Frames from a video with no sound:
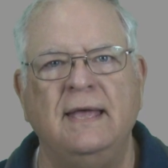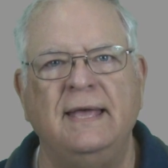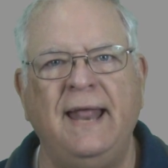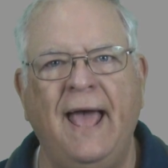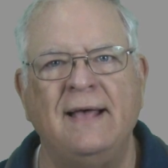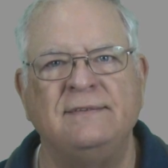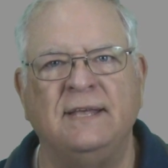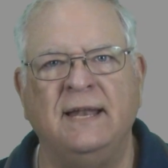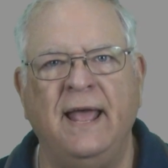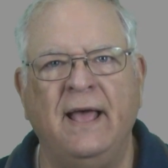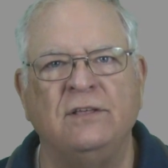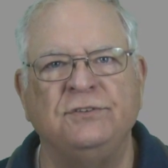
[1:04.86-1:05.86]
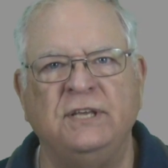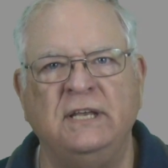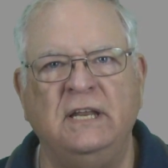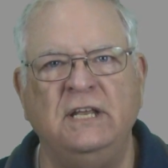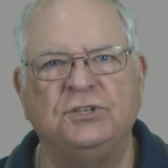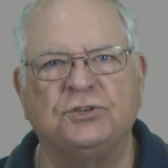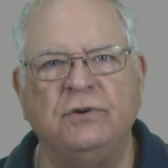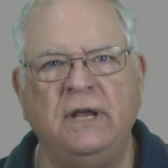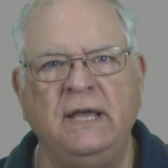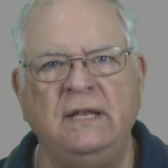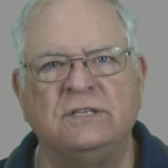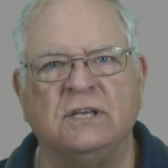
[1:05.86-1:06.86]
It has an LCD
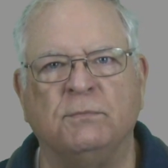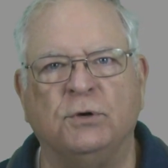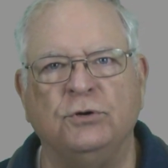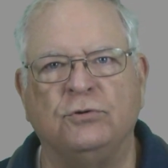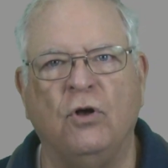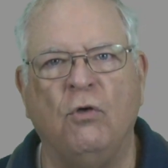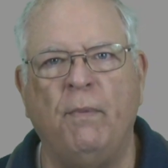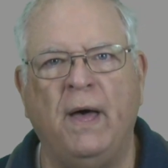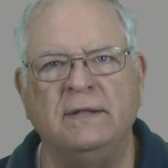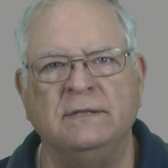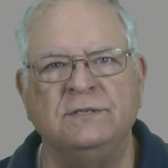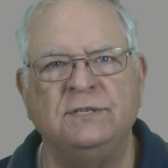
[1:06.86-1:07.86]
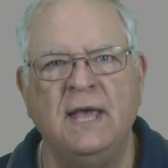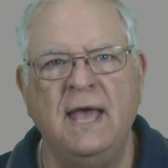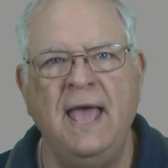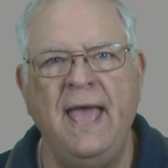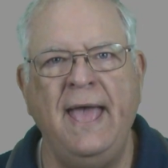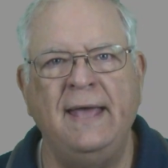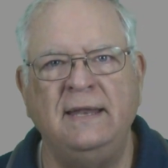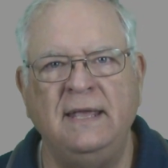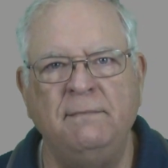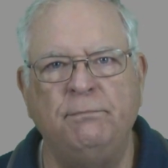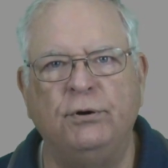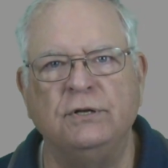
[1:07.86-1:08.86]
screen, some control buttons, and
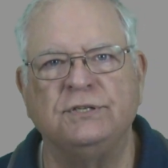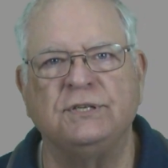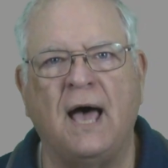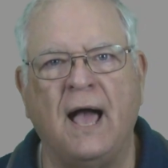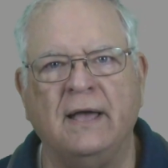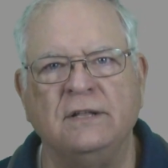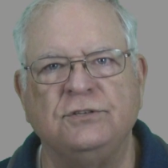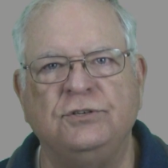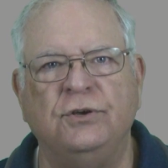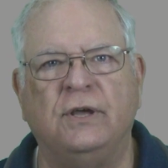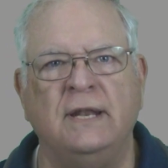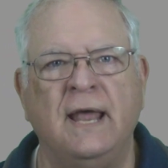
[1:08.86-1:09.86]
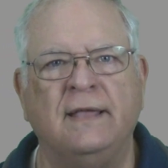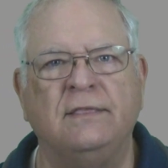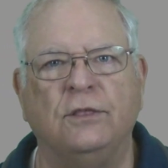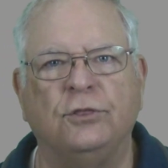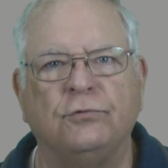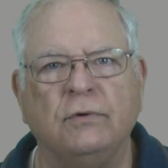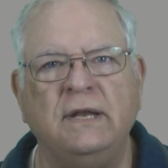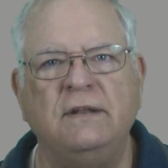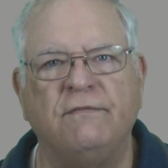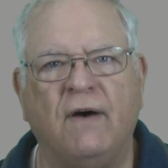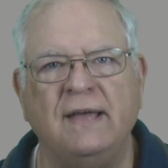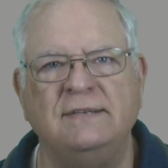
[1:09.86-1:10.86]
input sockets to connect the three
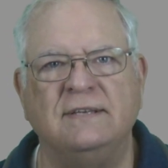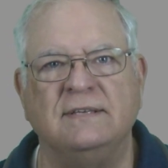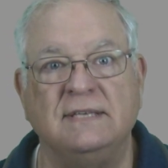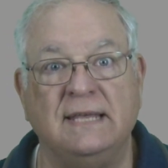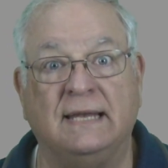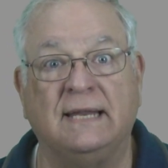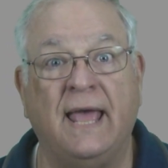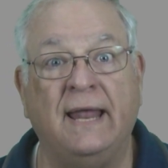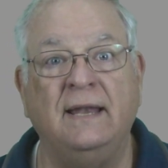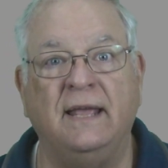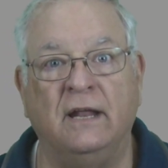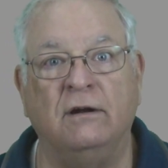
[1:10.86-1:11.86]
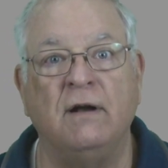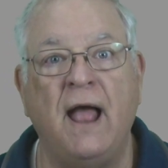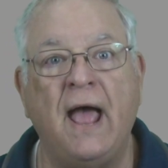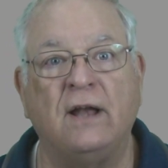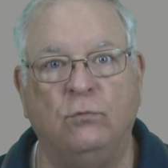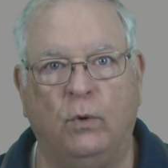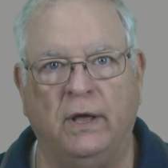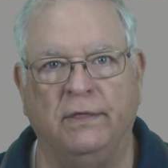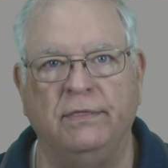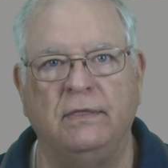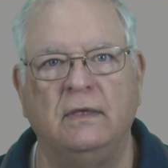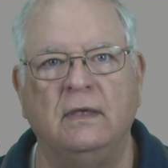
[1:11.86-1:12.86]
devices it can interact
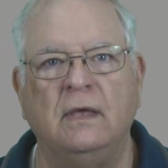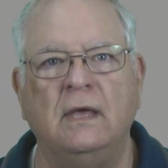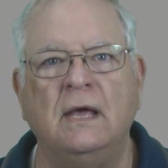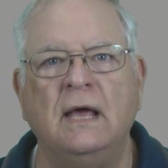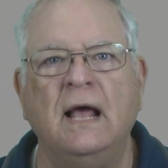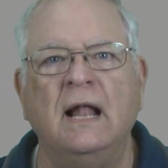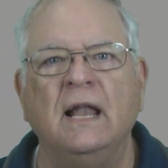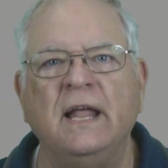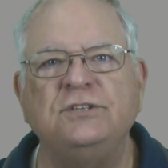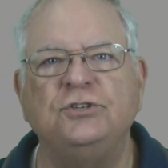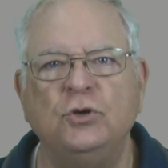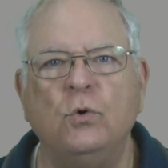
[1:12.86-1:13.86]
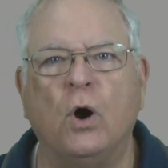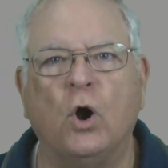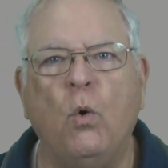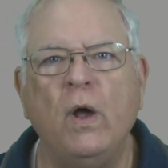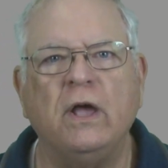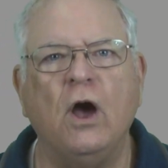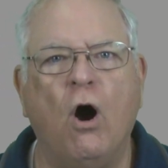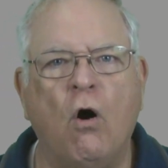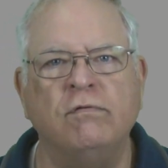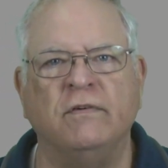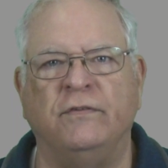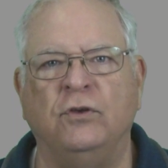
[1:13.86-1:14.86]
with. Let's do a quick
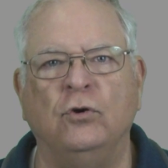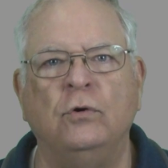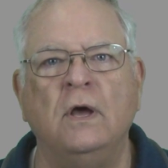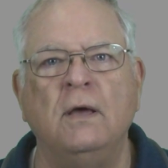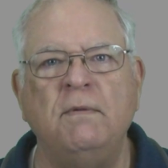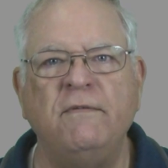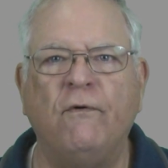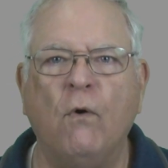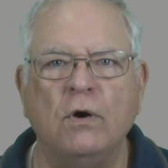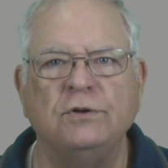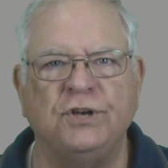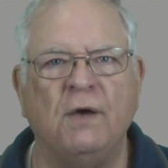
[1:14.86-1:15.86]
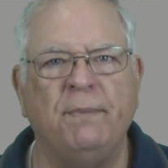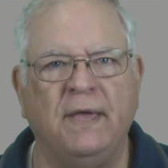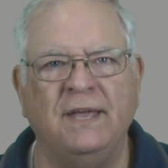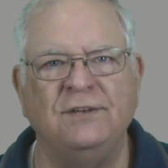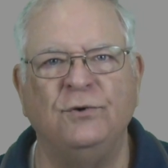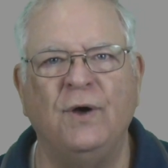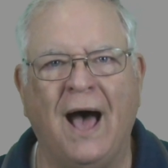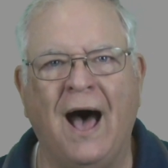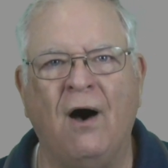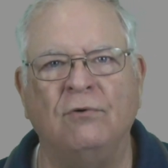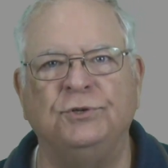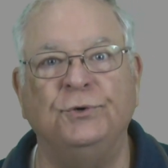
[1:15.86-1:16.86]
overview before jumping into
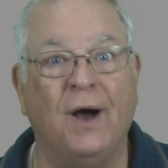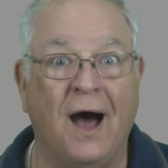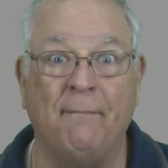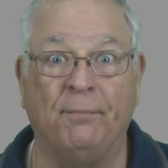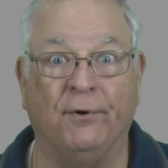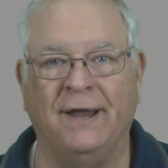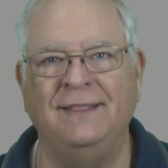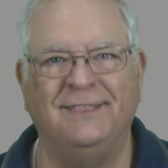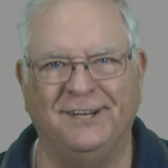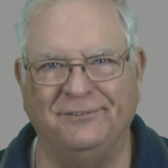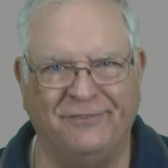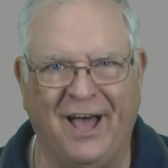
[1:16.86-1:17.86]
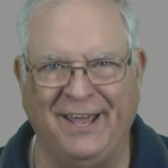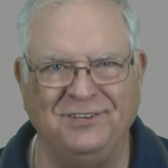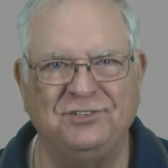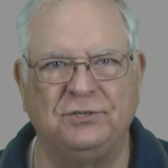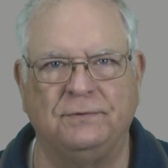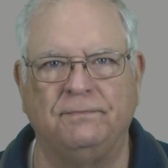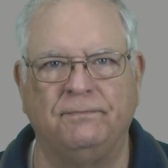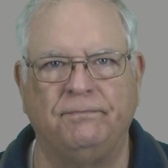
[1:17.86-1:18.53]
how to operate the device.